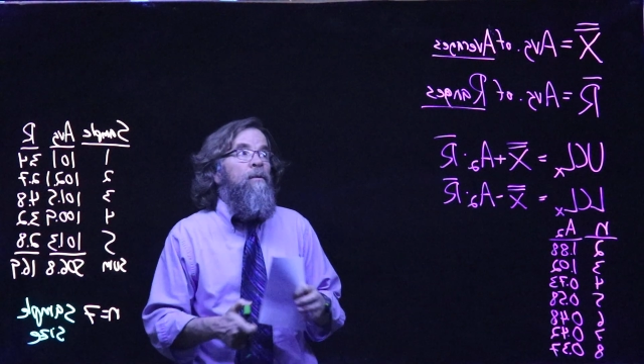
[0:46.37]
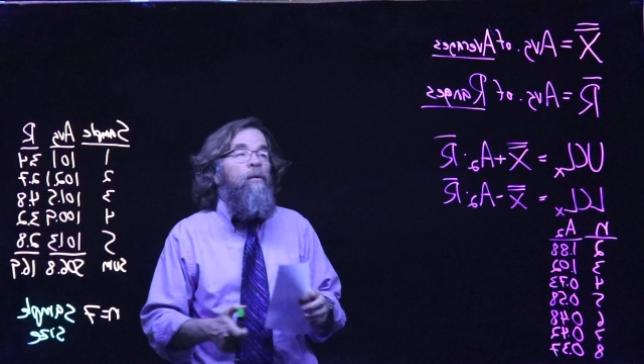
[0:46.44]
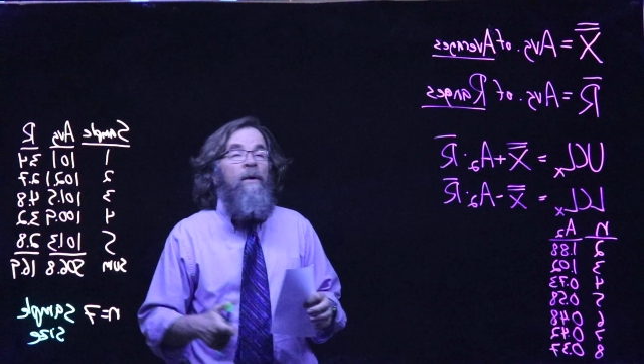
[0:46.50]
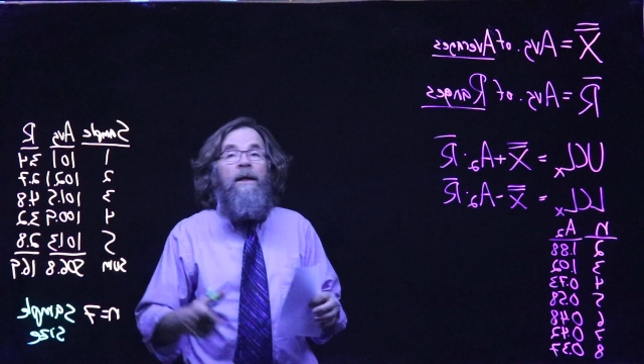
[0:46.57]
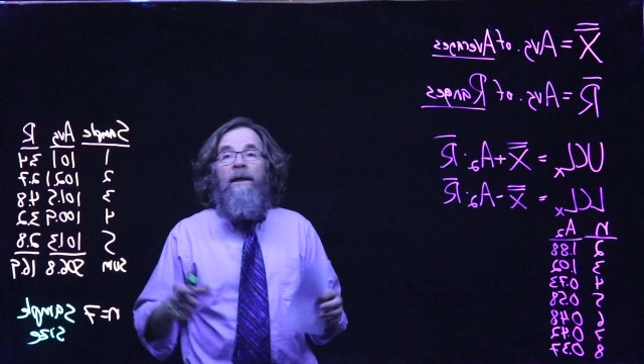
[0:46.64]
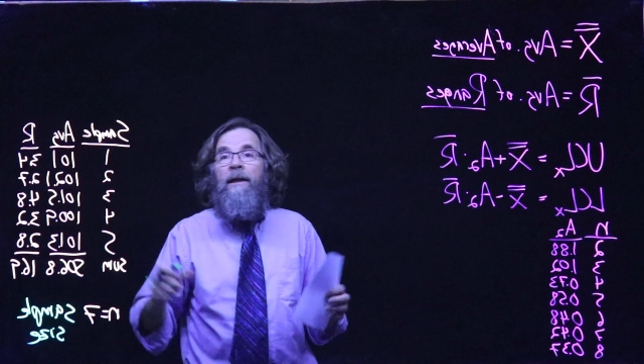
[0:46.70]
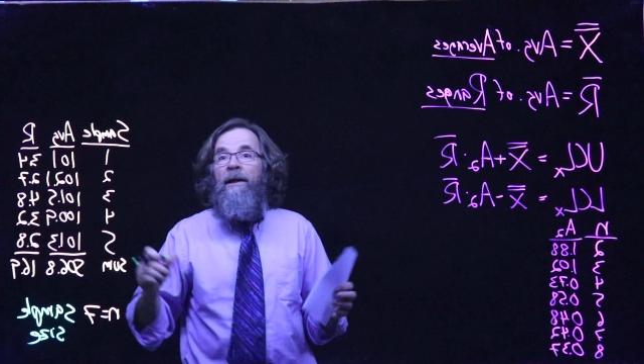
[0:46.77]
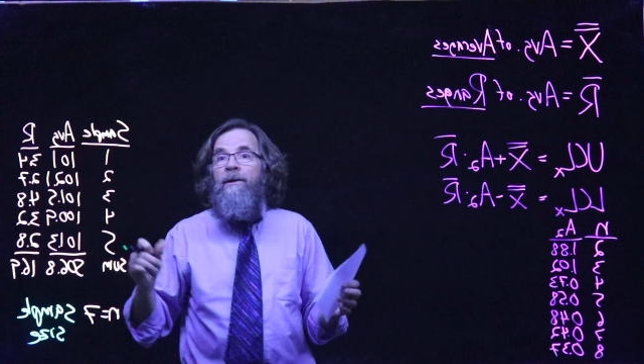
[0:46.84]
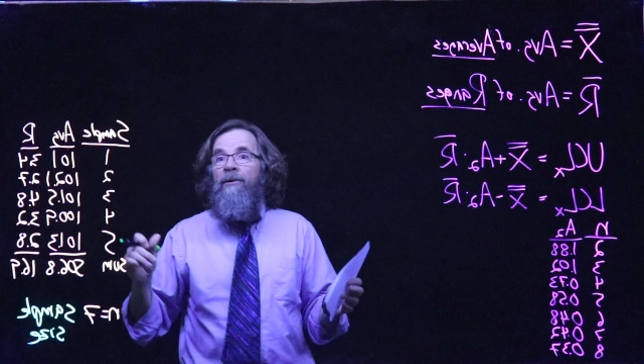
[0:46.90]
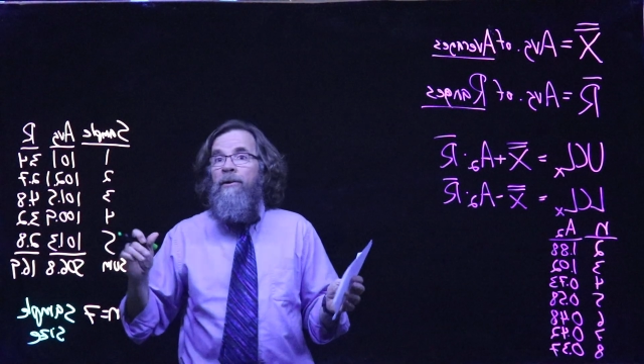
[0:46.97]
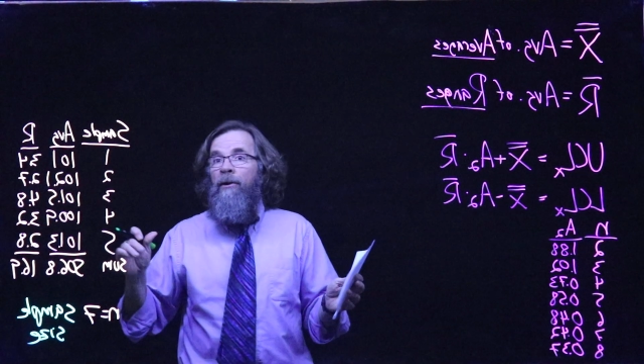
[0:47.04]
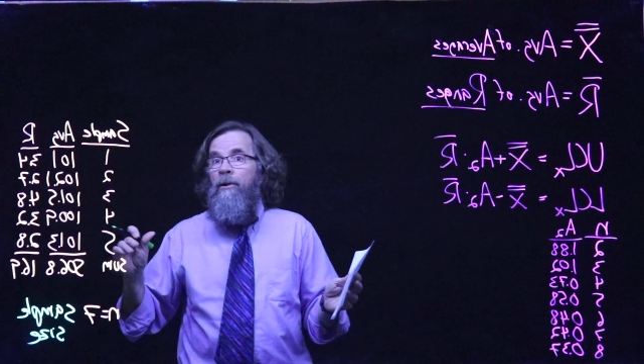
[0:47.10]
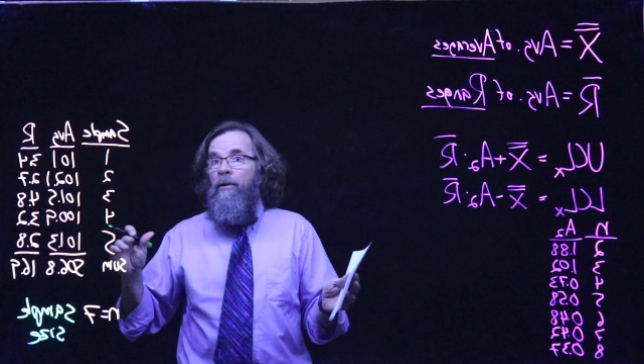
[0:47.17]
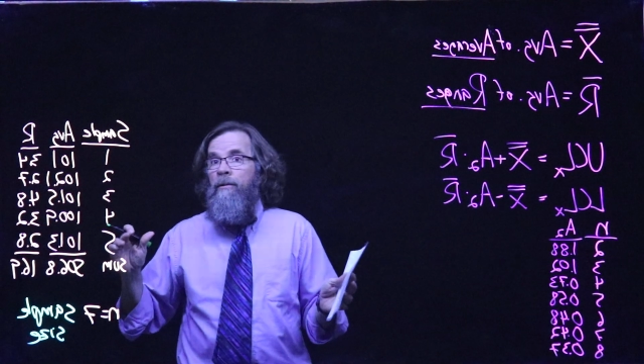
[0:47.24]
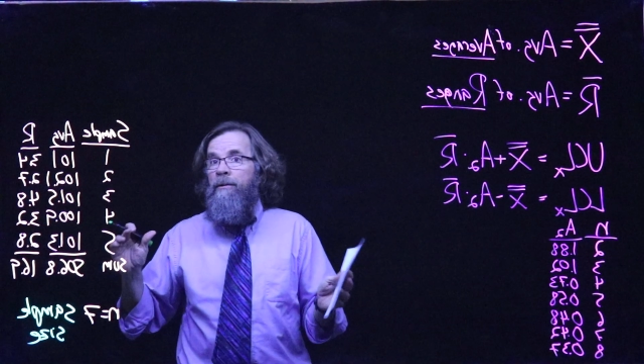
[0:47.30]
we need to
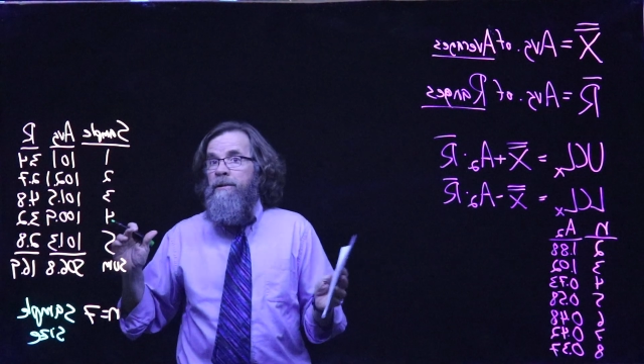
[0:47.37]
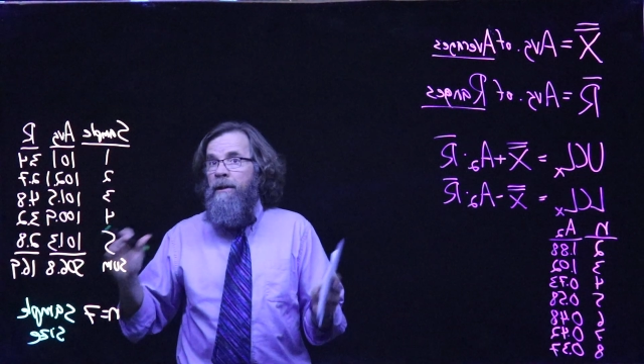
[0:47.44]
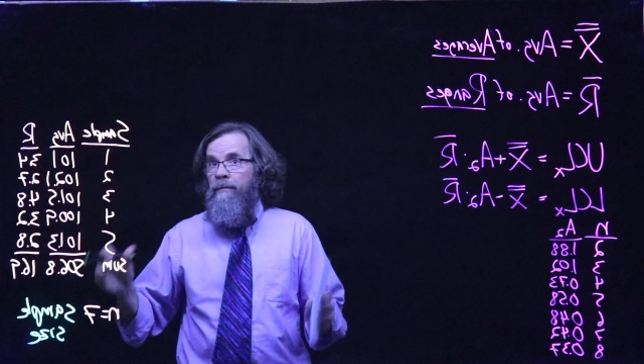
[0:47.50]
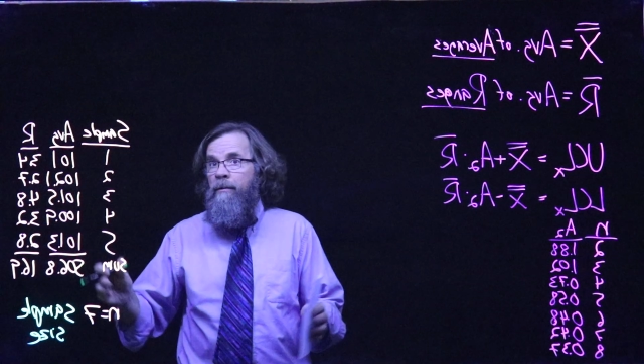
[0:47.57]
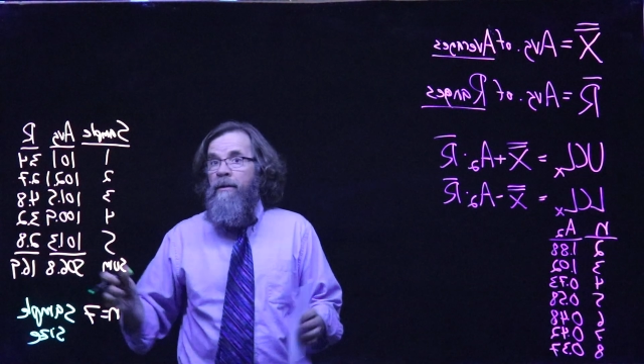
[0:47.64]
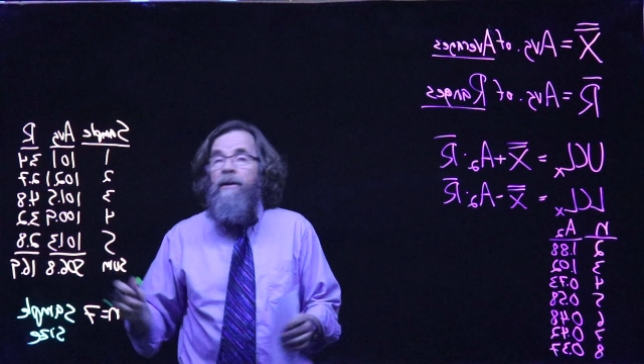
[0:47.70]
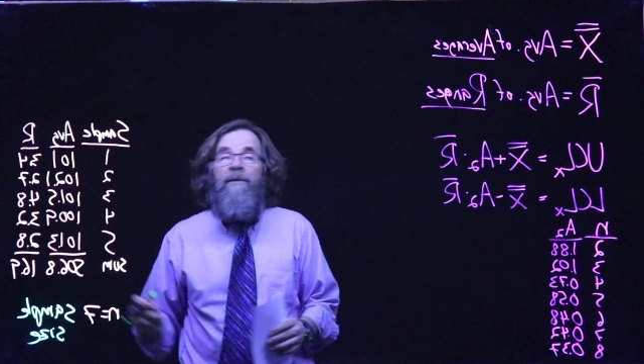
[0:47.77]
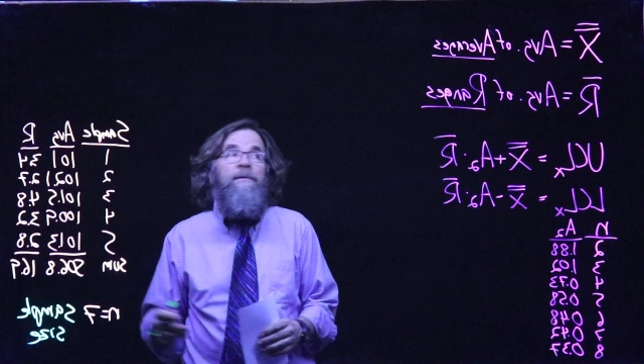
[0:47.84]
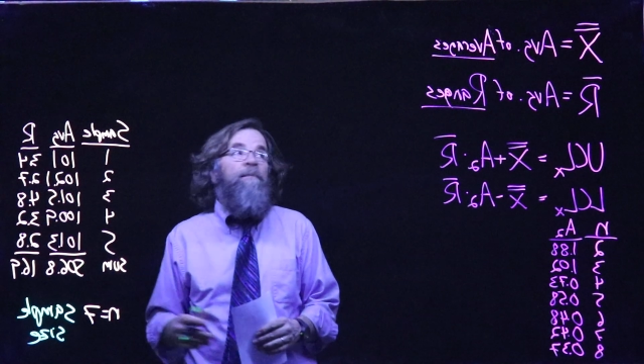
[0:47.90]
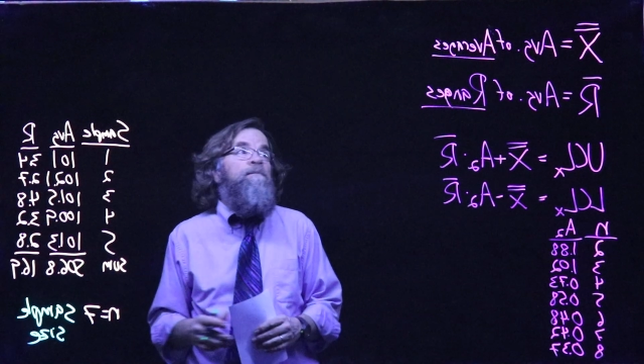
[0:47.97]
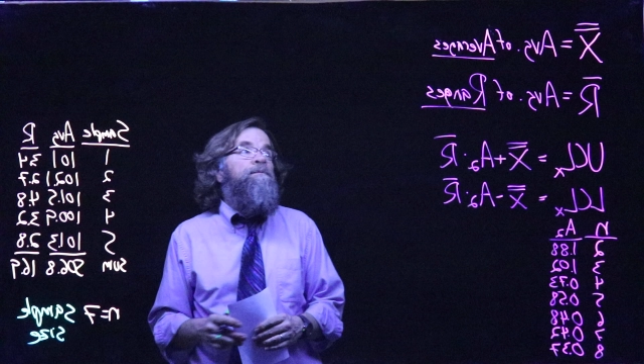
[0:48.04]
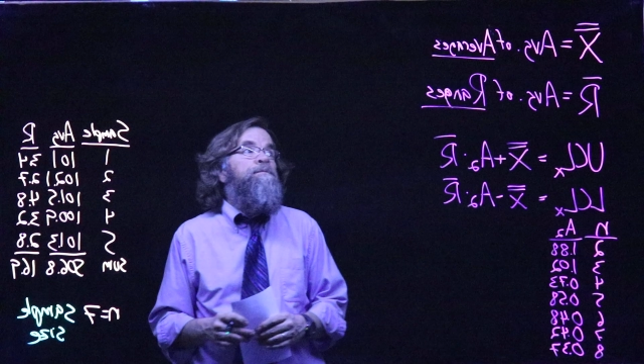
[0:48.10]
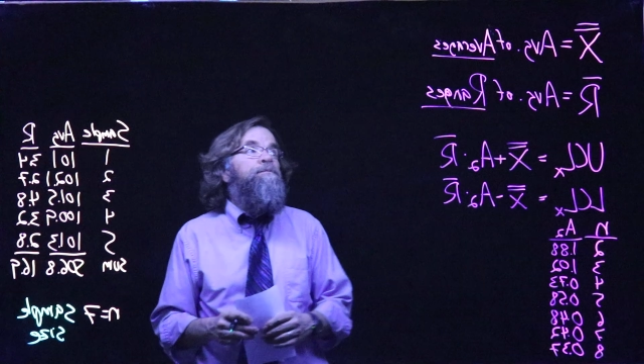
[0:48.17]
know several things.